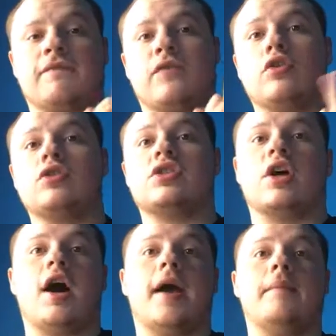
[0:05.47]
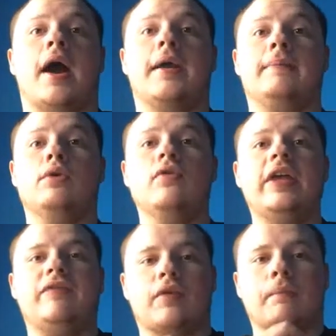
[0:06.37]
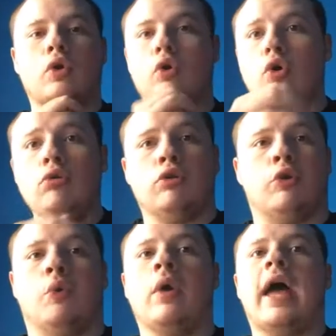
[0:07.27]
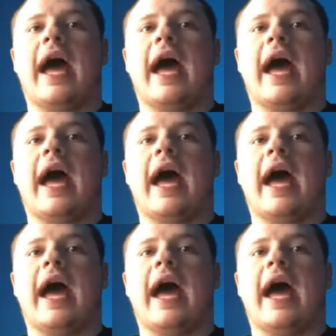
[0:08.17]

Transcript: the first time a movie from Hulu